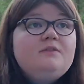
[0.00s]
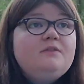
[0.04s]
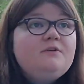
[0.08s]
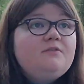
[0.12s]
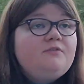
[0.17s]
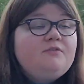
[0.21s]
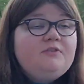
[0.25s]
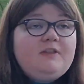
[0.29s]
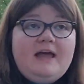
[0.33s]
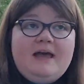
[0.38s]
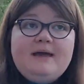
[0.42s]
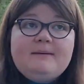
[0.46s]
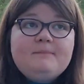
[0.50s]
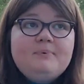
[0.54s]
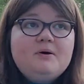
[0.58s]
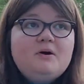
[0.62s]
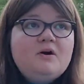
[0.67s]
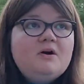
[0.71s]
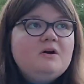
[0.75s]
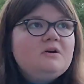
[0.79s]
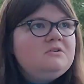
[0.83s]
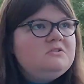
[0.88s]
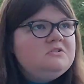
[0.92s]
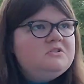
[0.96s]
the flat
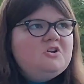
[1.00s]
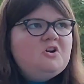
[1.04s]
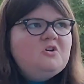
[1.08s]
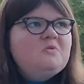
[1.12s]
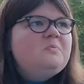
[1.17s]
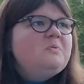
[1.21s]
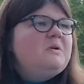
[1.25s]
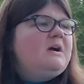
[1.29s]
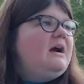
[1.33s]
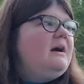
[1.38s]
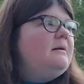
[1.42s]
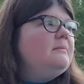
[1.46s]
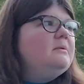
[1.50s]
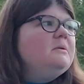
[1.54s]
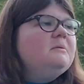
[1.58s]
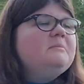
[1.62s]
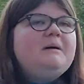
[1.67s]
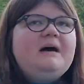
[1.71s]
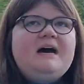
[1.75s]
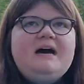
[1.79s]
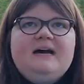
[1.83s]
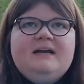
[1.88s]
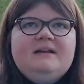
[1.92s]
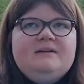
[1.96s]
part, no problem.
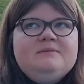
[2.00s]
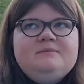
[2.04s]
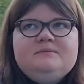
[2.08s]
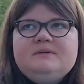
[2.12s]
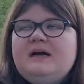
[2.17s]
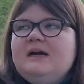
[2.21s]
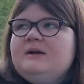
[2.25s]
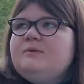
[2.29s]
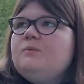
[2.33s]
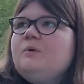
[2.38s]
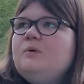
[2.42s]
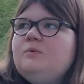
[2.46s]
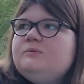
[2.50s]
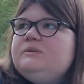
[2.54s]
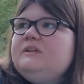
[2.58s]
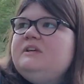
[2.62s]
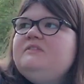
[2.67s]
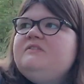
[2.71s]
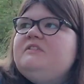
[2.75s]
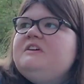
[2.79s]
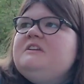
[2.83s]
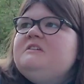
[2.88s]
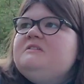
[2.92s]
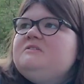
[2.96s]
I, I won't
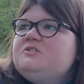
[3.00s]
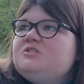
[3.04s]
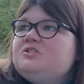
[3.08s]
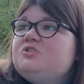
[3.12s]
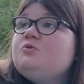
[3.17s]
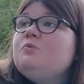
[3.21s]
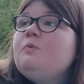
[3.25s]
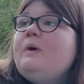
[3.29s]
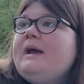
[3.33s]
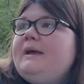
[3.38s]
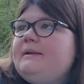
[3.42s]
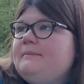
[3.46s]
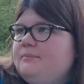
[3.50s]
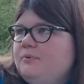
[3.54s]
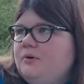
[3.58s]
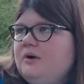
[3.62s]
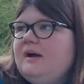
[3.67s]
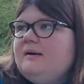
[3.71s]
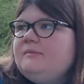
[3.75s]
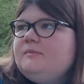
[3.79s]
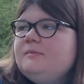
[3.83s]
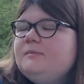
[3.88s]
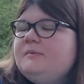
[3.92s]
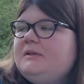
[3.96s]
even sweat
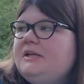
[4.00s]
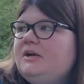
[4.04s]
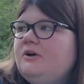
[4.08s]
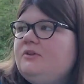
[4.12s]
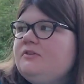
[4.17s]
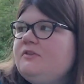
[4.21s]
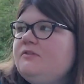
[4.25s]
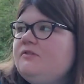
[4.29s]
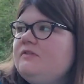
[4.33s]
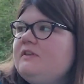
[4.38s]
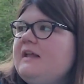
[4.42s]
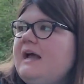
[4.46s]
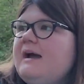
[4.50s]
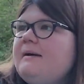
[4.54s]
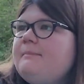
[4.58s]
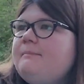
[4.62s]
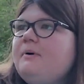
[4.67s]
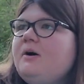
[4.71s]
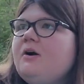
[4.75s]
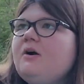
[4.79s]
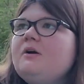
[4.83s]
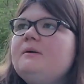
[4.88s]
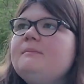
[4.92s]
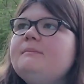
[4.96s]
probably on the flat
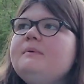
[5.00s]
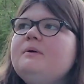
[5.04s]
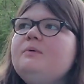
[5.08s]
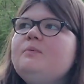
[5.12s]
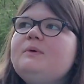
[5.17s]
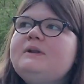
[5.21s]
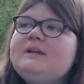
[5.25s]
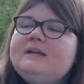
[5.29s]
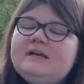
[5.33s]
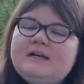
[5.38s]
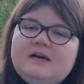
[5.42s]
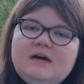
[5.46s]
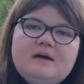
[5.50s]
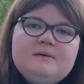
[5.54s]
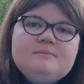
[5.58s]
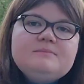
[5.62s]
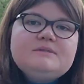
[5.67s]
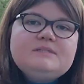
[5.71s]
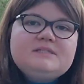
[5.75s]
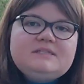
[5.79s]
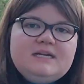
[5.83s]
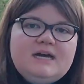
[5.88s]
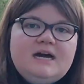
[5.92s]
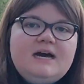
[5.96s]
part. But when it
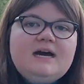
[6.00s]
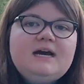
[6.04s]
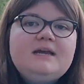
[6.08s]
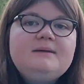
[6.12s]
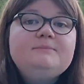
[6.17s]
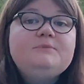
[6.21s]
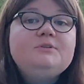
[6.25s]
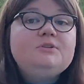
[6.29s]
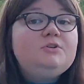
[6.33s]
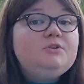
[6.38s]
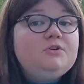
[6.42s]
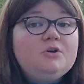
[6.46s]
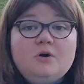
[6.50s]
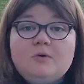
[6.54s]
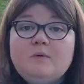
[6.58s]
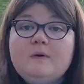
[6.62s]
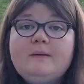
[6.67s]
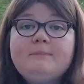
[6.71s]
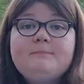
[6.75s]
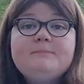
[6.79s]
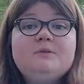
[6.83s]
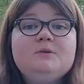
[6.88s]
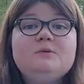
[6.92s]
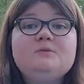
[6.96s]
comes time to go
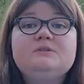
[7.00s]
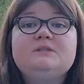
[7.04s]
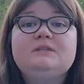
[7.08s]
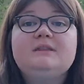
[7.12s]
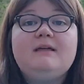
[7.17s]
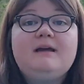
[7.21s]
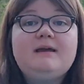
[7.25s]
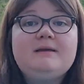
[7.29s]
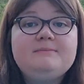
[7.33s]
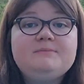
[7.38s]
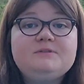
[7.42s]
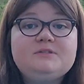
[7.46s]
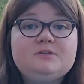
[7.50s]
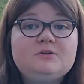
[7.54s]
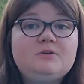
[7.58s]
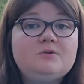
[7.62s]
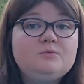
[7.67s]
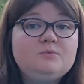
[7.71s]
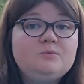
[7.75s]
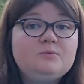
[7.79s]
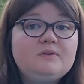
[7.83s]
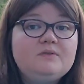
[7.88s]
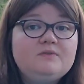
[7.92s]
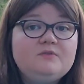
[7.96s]
up those
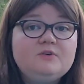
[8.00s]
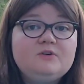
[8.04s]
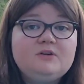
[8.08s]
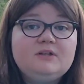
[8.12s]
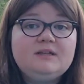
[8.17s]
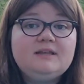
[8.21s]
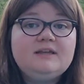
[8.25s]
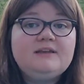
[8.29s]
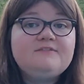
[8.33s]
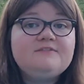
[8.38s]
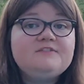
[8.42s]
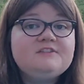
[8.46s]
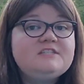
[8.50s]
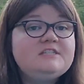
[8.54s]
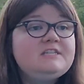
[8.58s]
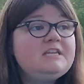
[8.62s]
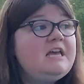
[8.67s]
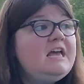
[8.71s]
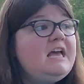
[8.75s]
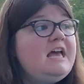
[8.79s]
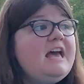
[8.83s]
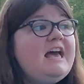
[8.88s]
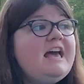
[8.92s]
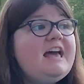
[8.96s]
limestone river
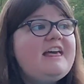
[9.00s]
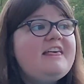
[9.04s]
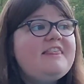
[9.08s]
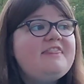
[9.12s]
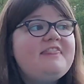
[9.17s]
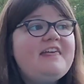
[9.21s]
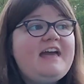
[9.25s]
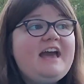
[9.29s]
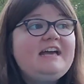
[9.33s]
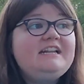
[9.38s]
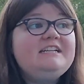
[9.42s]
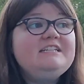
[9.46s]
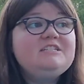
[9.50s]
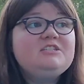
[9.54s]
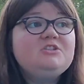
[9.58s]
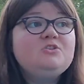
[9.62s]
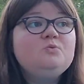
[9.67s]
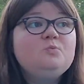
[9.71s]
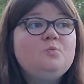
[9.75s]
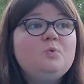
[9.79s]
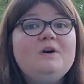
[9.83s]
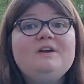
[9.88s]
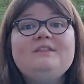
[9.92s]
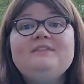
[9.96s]
cliffs, that is
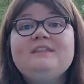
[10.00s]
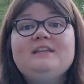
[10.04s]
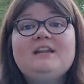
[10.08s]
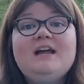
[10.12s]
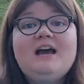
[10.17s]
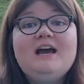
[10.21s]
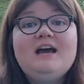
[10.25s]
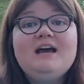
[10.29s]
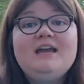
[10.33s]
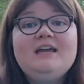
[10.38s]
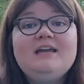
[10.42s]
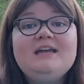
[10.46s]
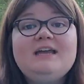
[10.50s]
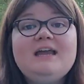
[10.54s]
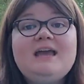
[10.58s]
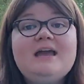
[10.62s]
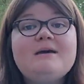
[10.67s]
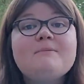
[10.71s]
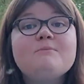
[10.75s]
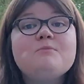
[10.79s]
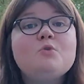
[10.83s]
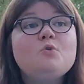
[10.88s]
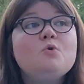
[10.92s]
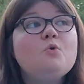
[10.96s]
the one that I
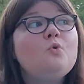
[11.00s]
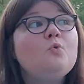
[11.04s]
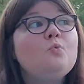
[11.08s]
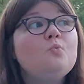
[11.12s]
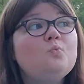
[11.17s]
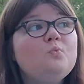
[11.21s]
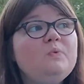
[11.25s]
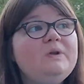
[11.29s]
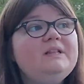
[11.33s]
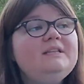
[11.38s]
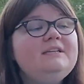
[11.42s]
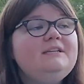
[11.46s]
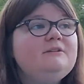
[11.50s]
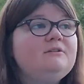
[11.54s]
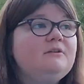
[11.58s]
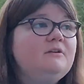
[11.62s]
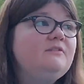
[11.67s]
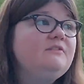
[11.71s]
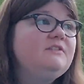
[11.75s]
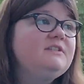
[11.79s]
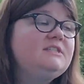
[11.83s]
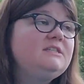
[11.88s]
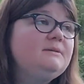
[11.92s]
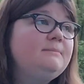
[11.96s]
am really
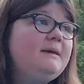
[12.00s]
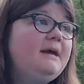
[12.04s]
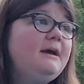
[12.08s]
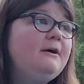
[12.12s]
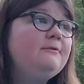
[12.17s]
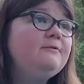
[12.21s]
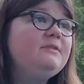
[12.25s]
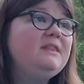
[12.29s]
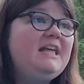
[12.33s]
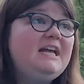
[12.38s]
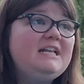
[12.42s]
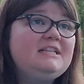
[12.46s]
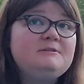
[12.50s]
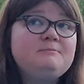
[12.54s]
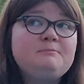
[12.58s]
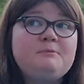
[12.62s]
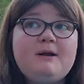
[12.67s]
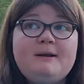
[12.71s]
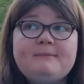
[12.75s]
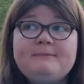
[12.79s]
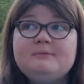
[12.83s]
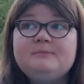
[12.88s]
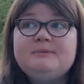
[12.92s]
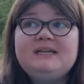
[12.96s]
nervous about. That's
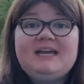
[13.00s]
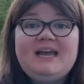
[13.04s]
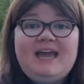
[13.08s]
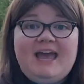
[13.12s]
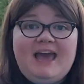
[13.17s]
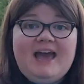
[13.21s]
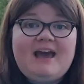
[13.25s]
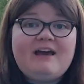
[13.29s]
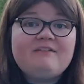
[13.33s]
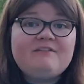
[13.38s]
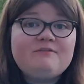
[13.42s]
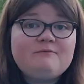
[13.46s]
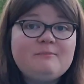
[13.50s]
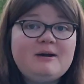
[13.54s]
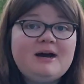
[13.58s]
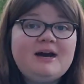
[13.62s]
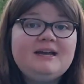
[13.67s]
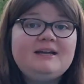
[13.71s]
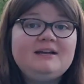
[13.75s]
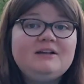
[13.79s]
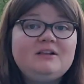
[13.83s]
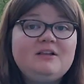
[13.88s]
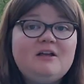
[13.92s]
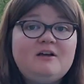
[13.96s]
probably a half
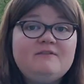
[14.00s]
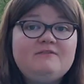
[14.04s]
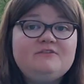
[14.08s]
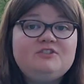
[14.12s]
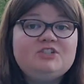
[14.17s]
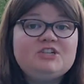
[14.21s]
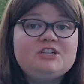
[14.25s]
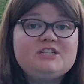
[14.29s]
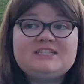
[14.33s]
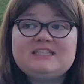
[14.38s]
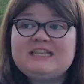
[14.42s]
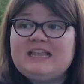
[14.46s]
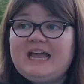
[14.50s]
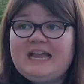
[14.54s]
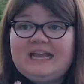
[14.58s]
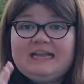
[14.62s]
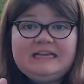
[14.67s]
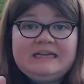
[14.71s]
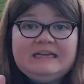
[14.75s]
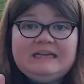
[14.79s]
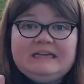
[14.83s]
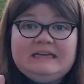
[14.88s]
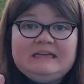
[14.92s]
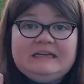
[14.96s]
mile of just like,